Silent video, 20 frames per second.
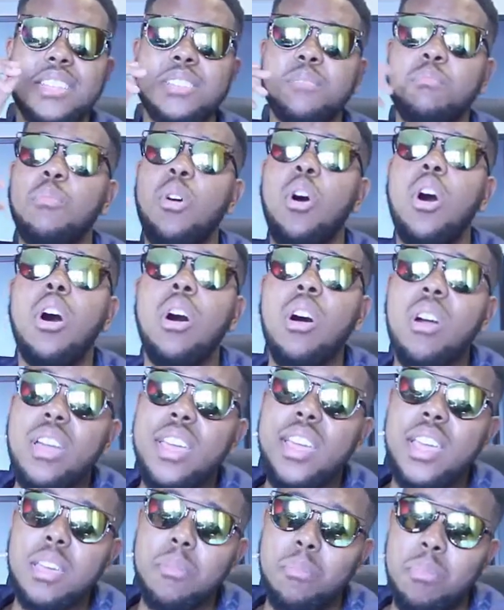more
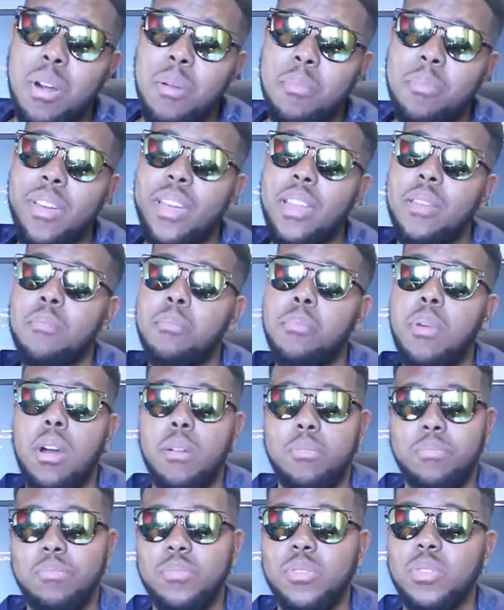hip hop and
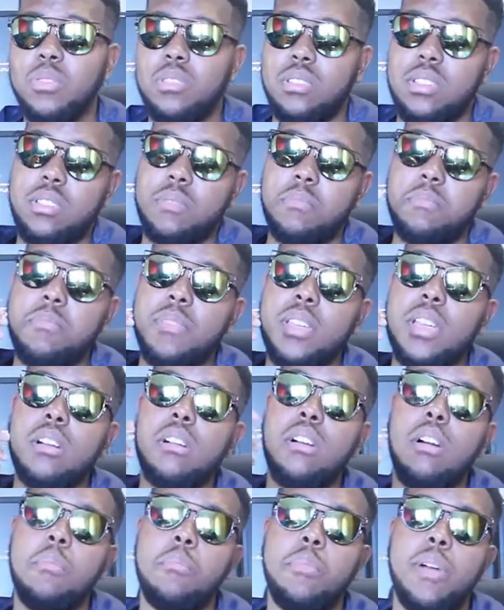pop music being
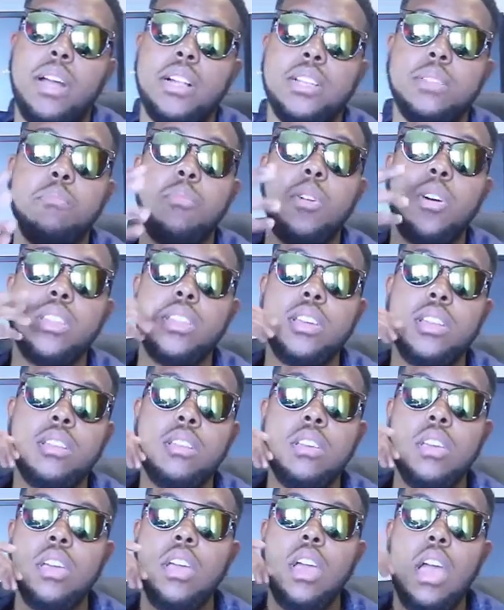compiled more
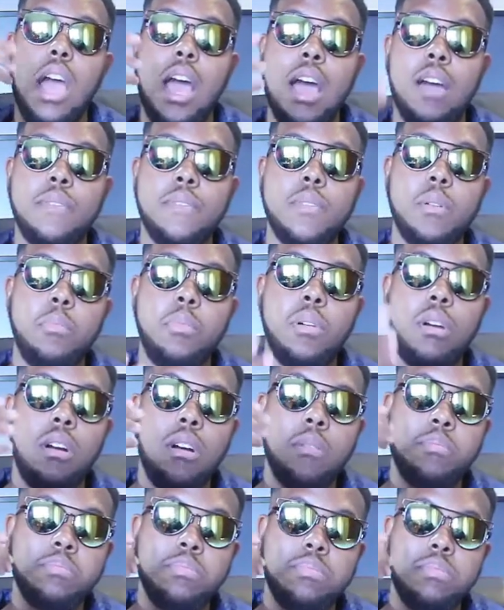than Afro
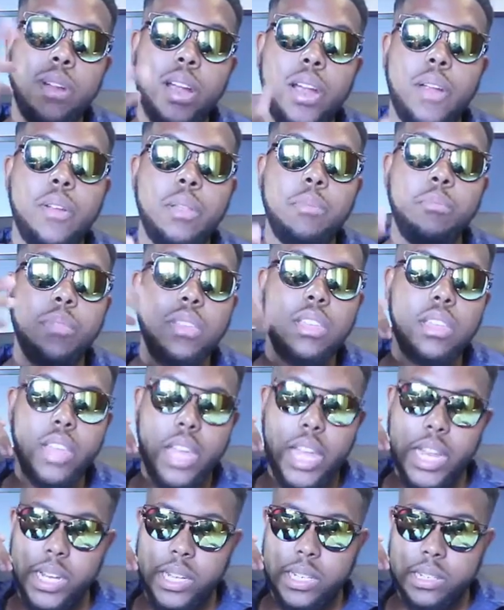pop, R&B,
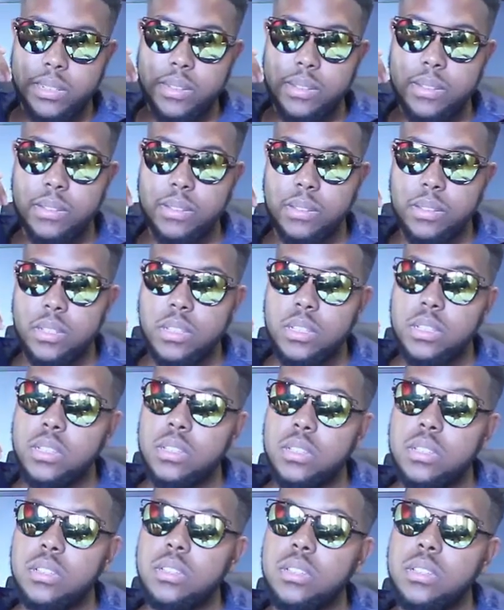
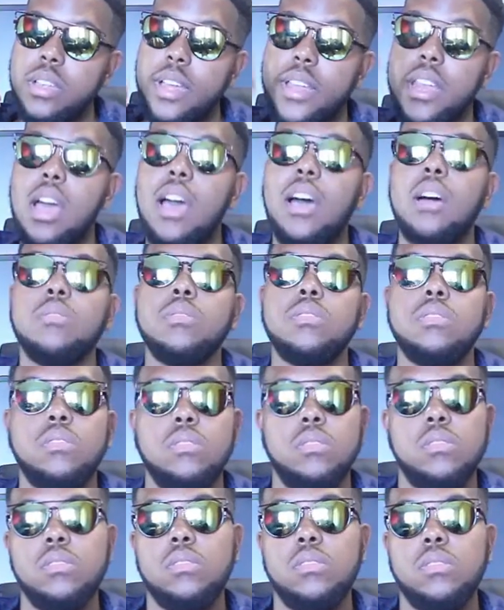and house,
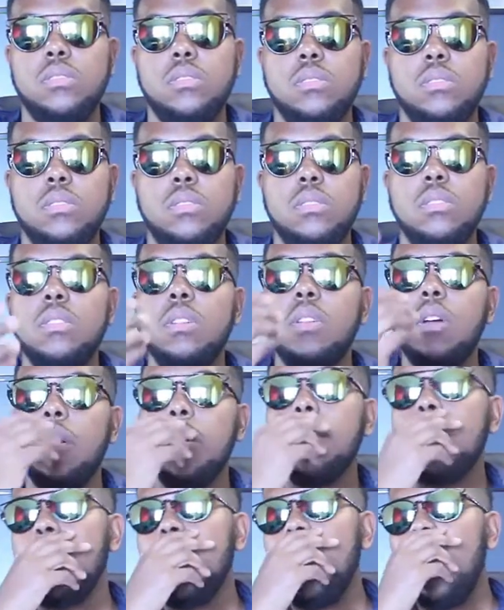you
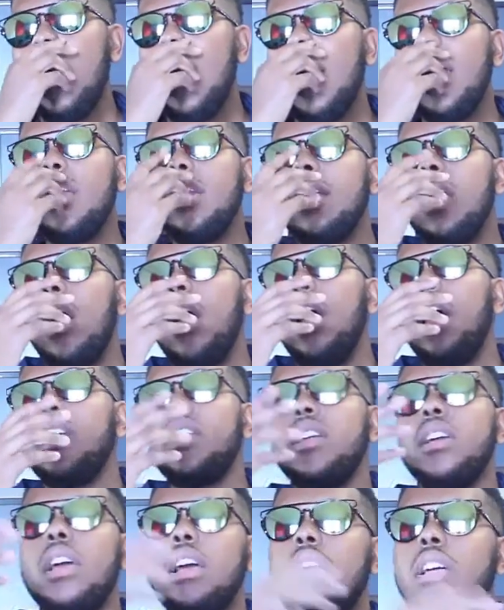know. And
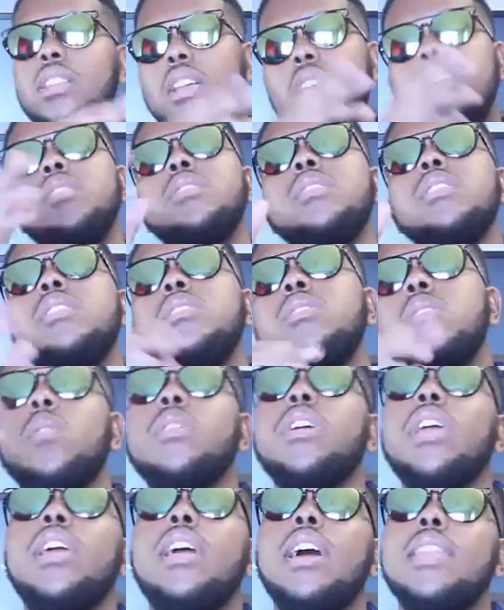it's
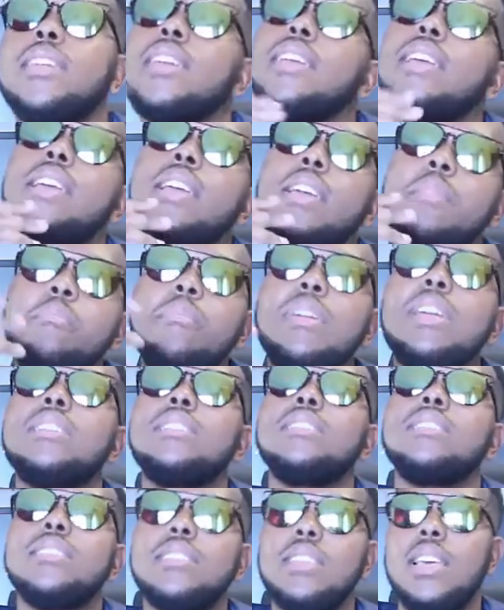okay. I think it
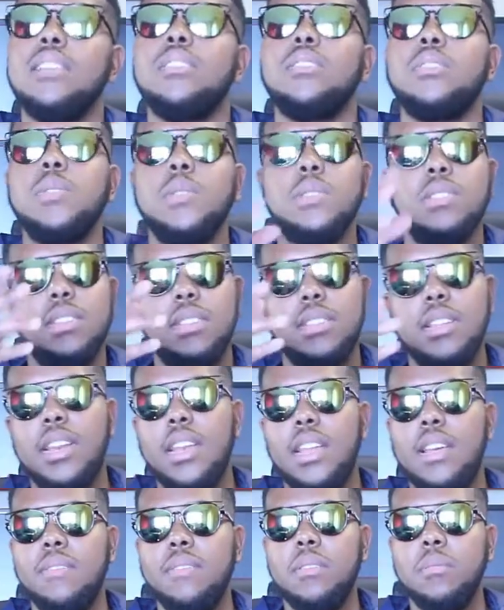makes sense to a
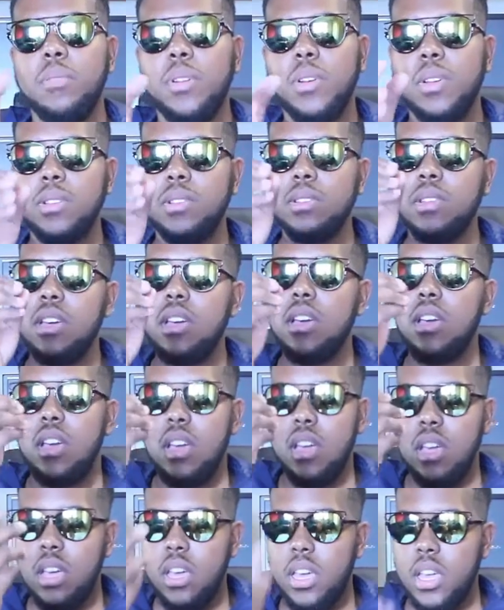certain level, because
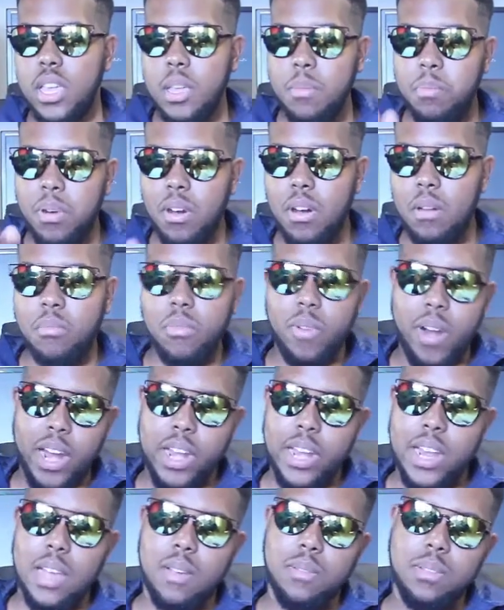hip hop
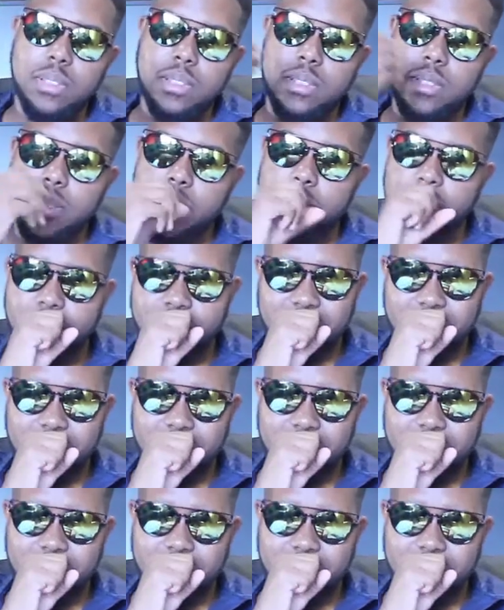right now is